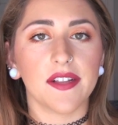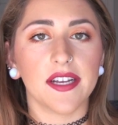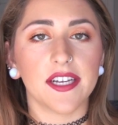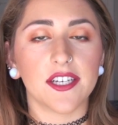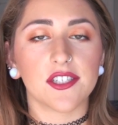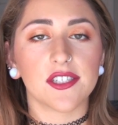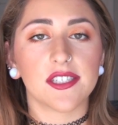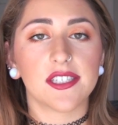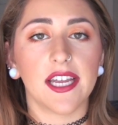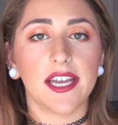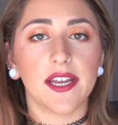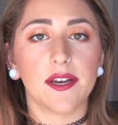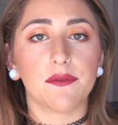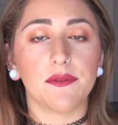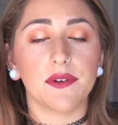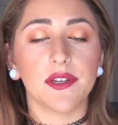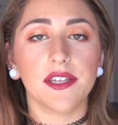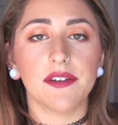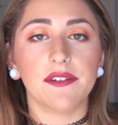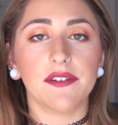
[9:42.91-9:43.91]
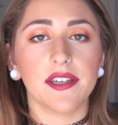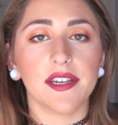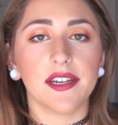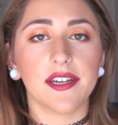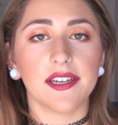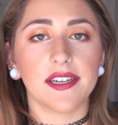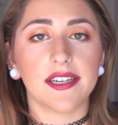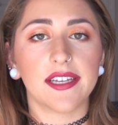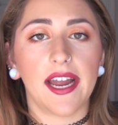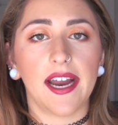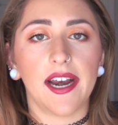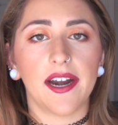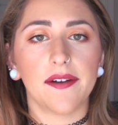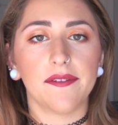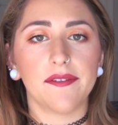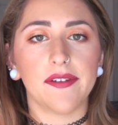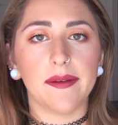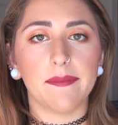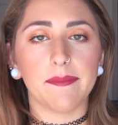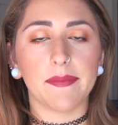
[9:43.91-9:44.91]
Like just take really, really good care
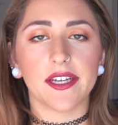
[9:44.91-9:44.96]
of it.